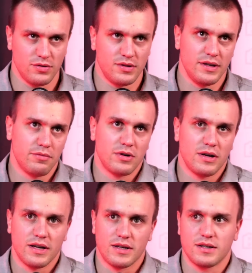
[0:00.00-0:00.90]
They were
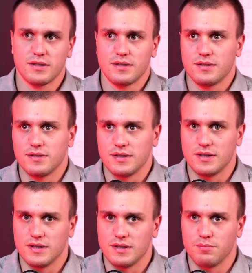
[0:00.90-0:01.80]

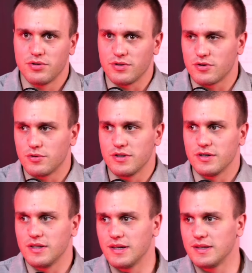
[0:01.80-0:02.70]
product
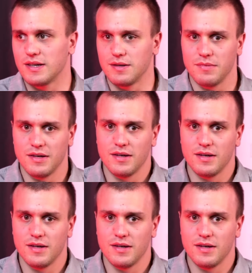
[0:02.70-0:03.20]
owner at that time.